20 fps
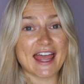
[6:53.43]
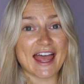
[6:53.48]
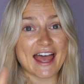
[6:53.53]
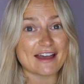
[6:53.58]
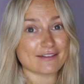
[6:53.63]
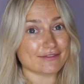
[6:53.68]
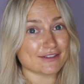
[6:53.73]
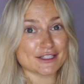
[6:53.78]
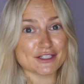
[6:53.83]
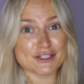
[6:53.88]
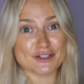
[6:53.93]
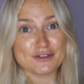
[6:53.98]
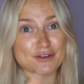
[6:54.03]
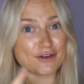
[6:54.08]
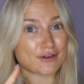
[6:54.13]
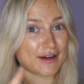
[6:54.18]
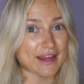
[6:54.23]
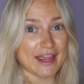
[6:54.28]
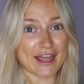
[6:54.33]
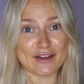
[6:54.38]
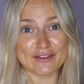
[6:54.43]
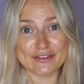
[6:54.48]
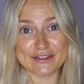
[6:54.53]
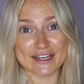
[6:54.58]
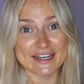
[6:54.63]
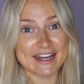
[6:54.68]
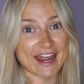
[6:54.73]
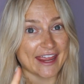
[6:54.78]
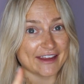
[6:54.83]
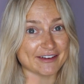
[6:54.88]
Having strong,
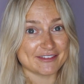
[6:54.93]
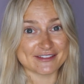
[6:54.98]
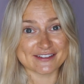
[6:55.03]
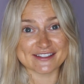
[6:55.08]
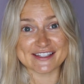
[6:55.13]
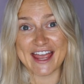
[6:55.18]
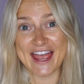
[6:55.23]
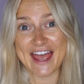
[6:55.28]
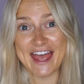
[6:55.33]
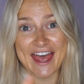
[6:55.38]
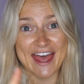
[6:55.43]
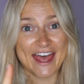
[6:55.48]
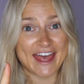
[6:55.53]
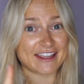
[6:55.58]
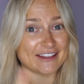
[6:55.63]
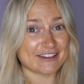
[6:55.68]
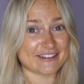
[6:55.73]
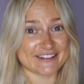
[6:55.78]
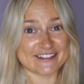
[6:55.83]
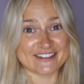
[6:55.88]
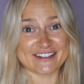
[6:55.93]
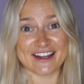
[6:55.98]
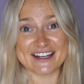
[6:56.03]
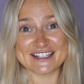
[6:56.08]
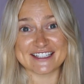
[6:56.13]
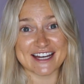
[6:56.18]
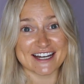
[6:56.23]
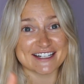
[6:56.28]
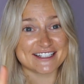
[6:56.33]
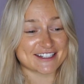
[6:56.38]
healthy nails, hair, good
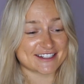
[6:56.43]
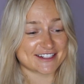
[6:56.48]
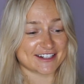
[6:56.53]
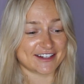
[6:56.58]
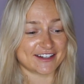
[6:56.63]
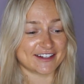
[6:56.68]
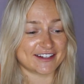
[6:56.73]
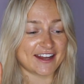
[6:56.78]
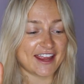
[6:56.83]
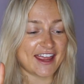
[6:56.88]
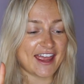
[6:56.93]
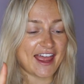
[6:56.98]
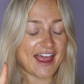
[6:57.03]
digestion,